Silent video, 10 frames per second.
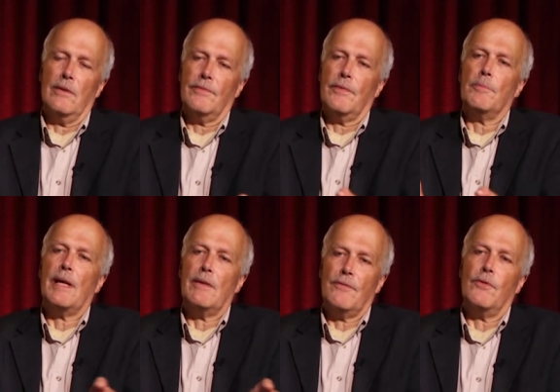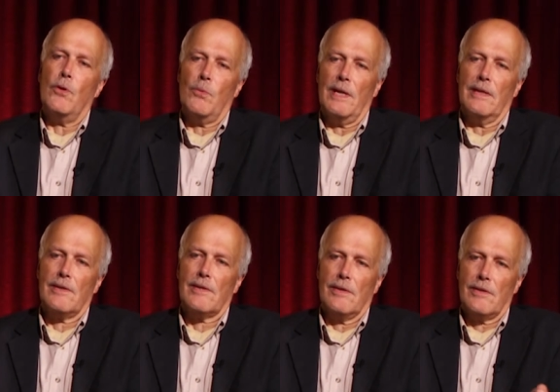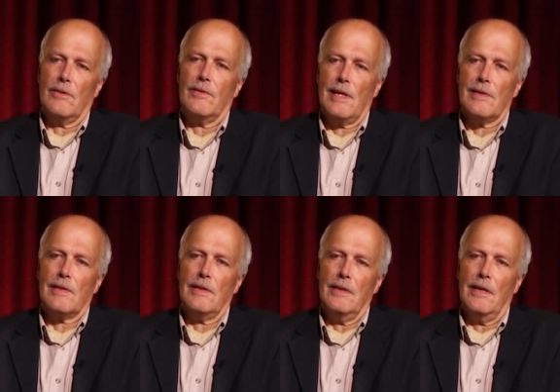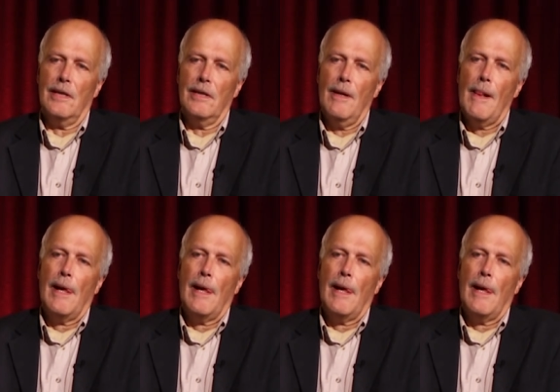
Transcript: of about 4 weeks in 2009